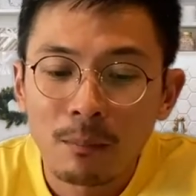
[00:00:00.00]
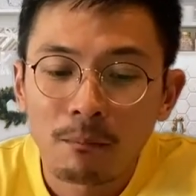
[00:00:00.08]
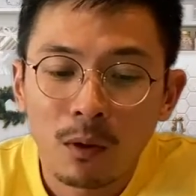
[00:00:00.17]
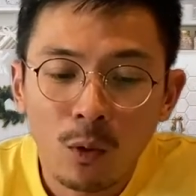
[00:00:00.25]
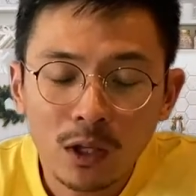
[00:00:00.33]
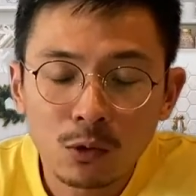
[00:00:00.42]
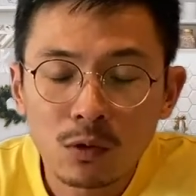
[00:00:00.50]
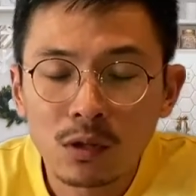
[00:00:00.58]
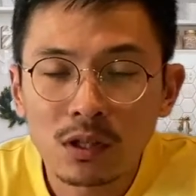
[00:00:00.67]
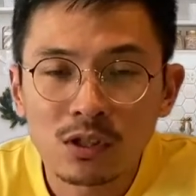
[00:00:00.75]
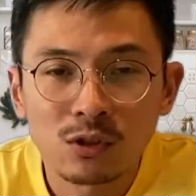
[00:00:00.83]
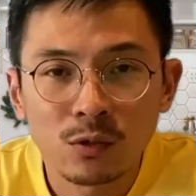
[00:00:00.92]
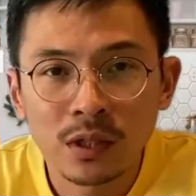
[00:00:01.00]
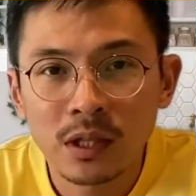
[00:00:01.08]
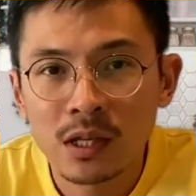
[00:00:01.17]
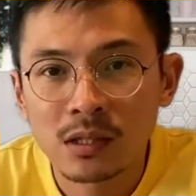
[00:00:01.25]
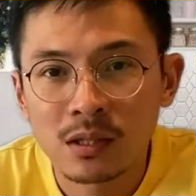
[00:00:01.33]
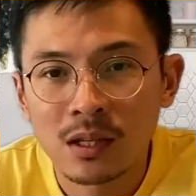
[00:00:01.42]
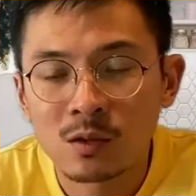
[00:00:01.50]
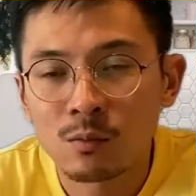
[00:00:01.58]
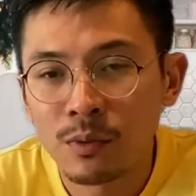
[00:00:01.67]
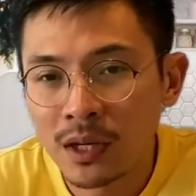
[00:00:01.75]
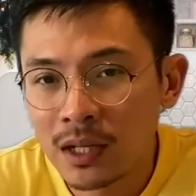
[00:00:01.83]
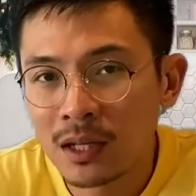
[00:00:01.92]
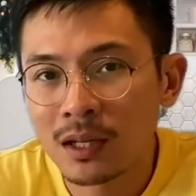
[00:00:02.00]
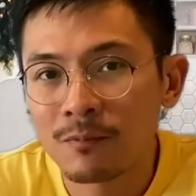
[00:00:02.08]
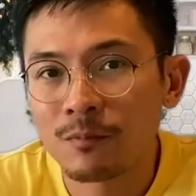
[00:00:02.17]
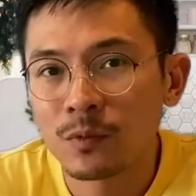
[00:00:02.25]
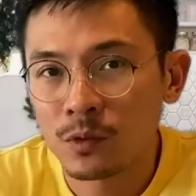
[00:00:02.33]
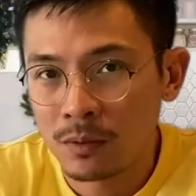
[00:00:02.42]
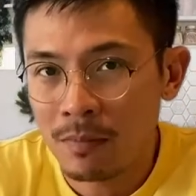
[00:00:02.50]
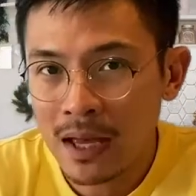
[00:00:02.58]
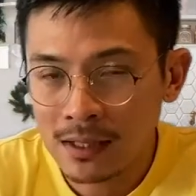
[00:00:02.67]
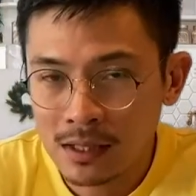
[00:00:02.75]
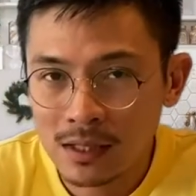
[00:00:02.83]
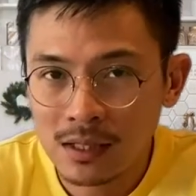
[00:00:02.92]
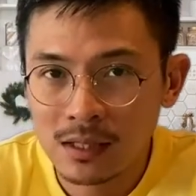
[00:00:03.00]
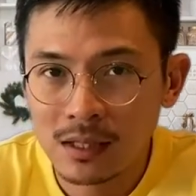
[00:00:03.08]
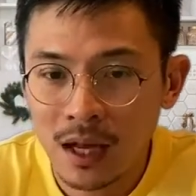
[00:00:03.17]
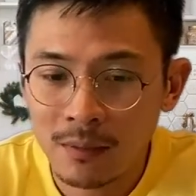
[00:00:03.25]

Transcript: But what Google is doing is it's bringing it to the masses.